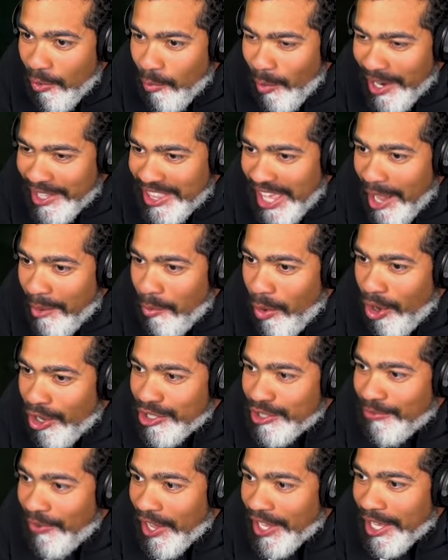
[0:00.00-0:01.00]
Wait, that
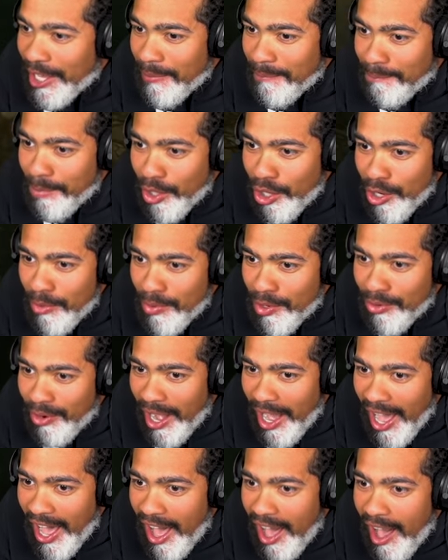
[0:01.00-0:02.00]
wall's fucking boo-boo
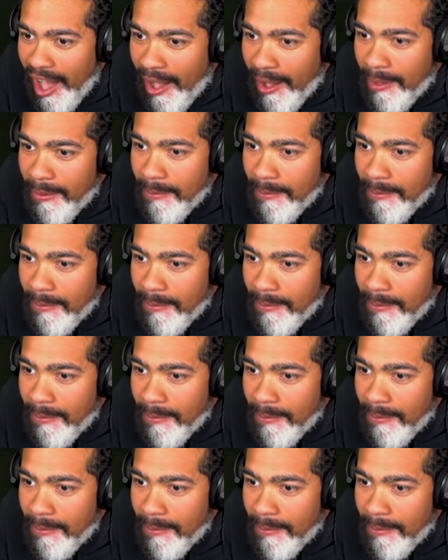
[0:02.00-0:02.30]
ah!